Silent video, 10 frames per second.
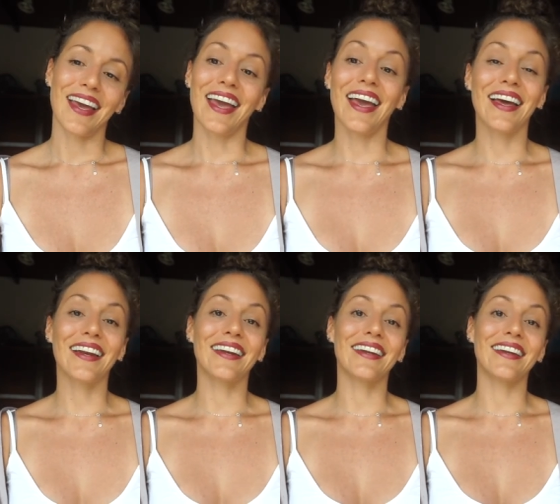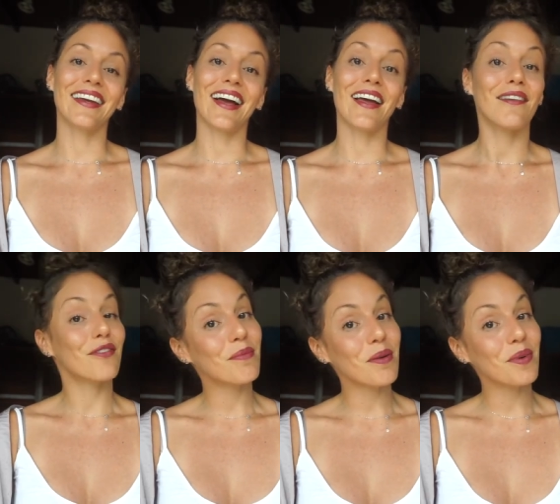And I
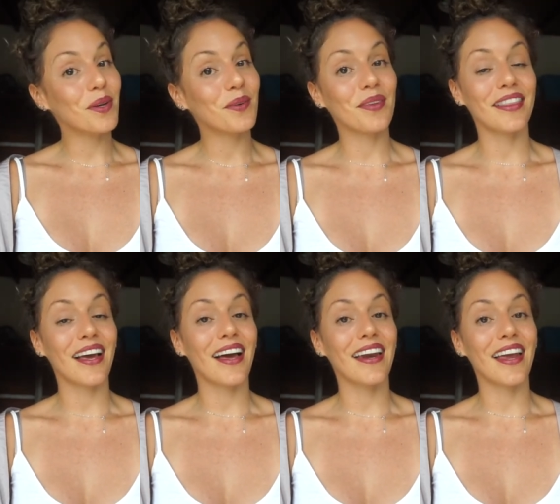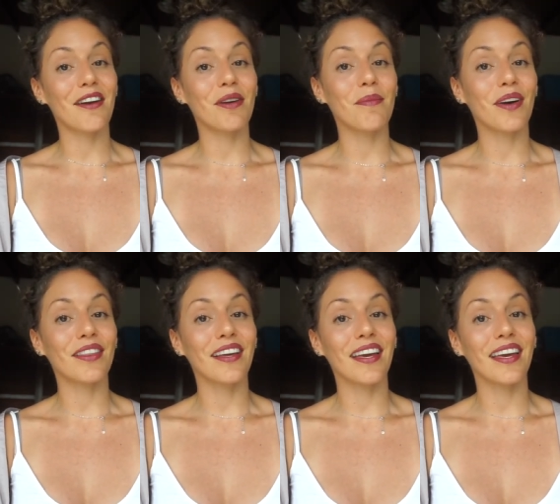remember you that every
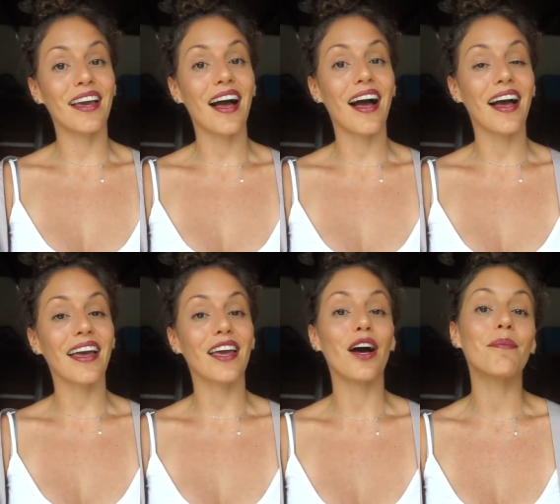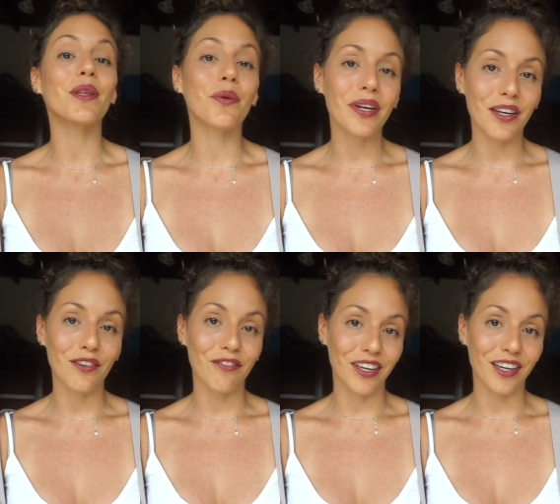Monday I upload a
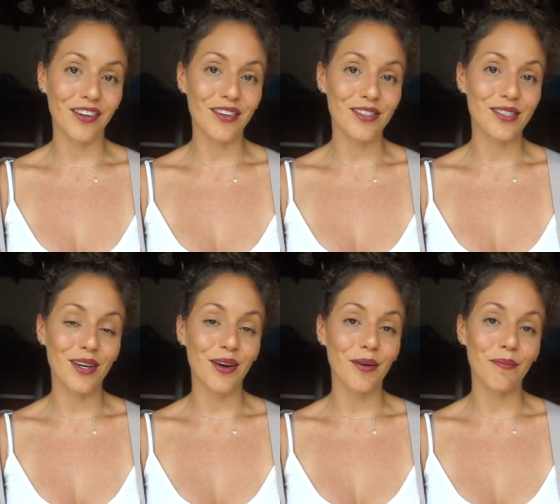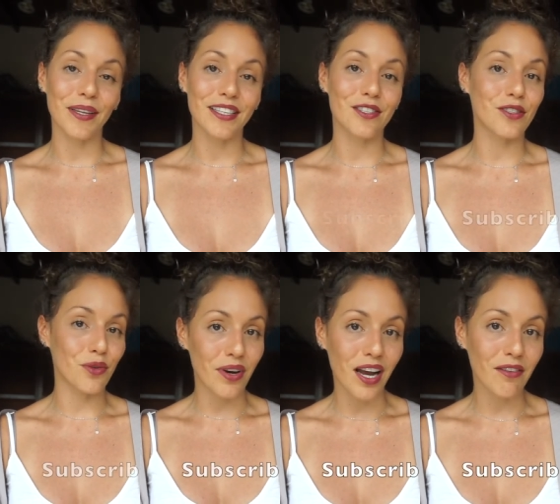new video, so please
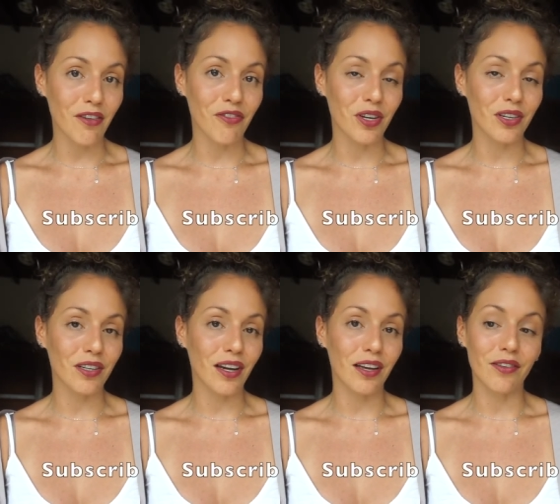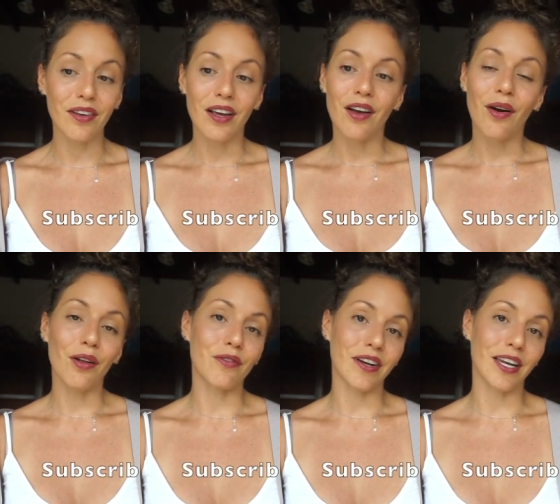subscribe if you're not
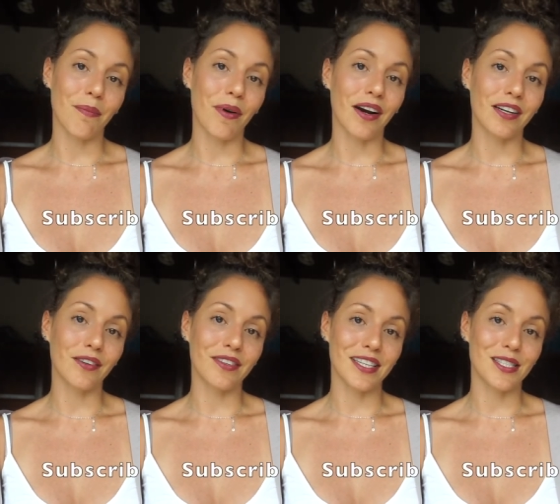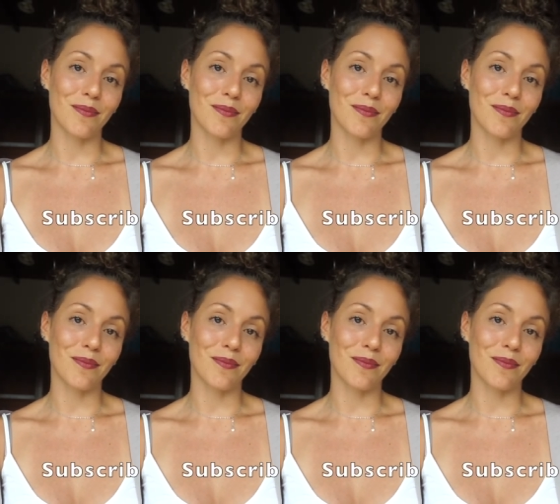already part of this